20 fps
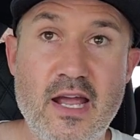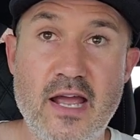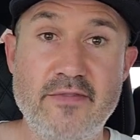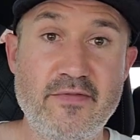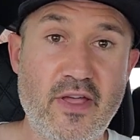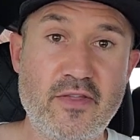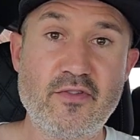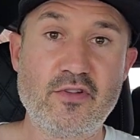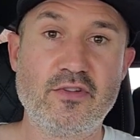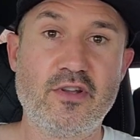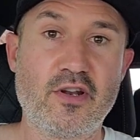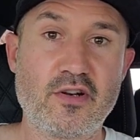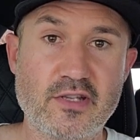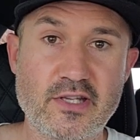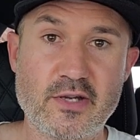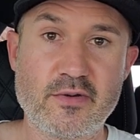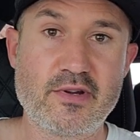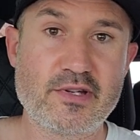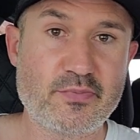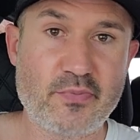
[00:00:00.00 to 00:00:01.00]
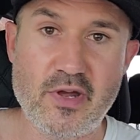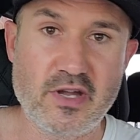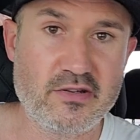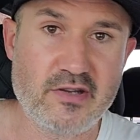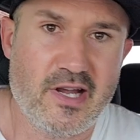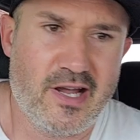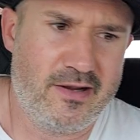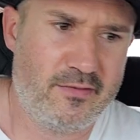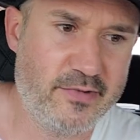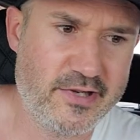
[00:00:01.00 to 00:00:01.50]
And then they'll literally
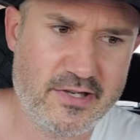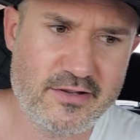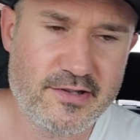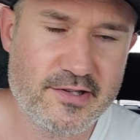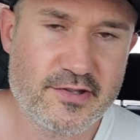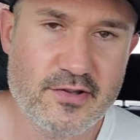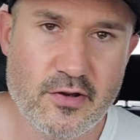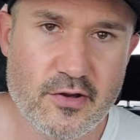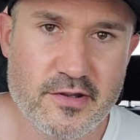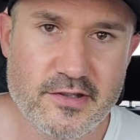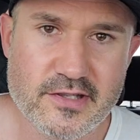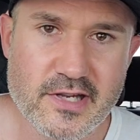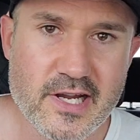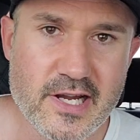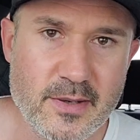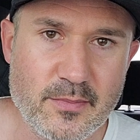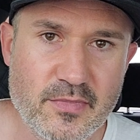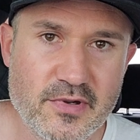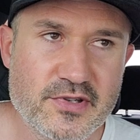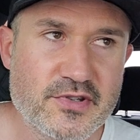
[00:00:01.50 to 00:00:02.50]
respond, yeah, we do this all the time.